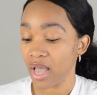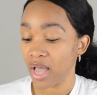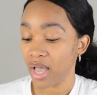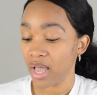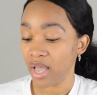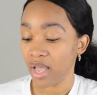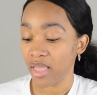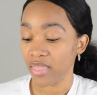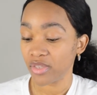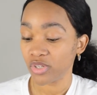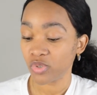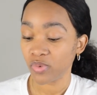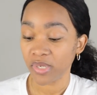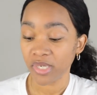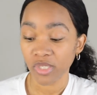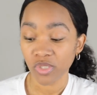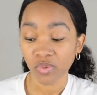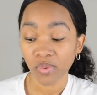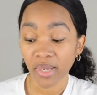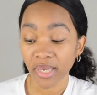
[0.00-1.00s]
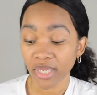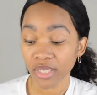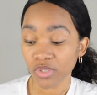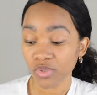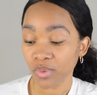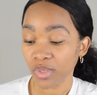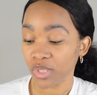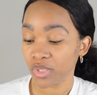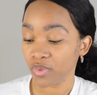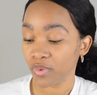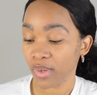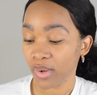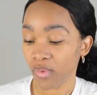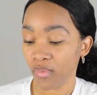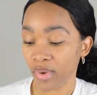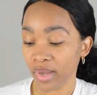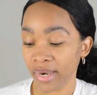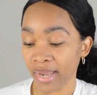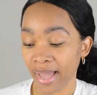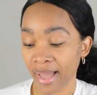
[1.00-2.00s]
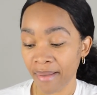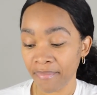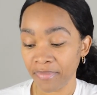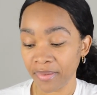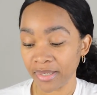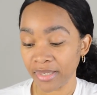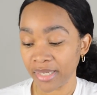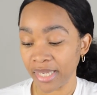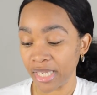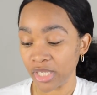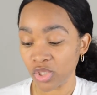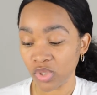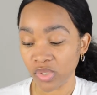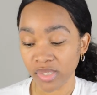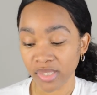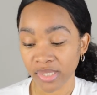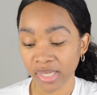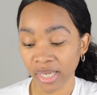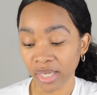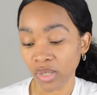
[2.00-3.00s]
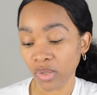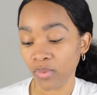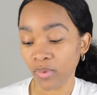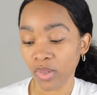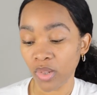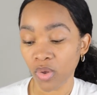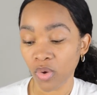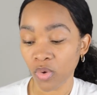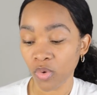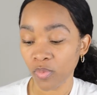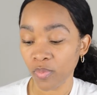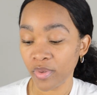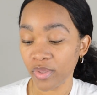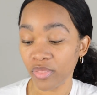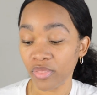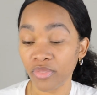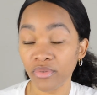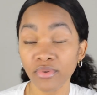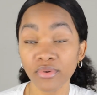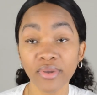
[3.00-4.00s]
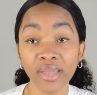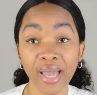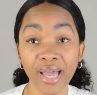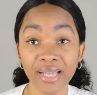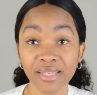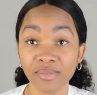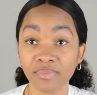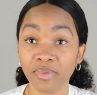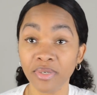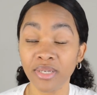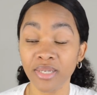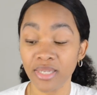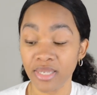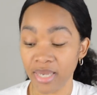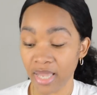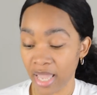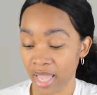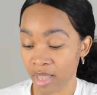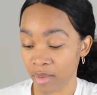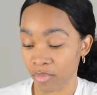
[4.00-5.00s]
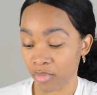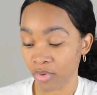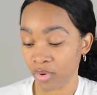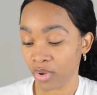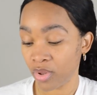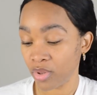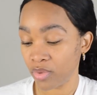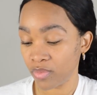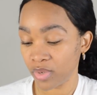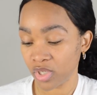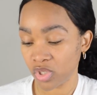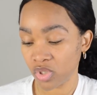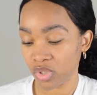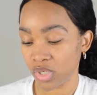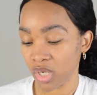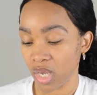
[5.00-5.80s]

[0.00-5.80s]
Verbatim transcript: uh, the twenty twenty twenty twenty-one application cycle will open through CASPA in April, which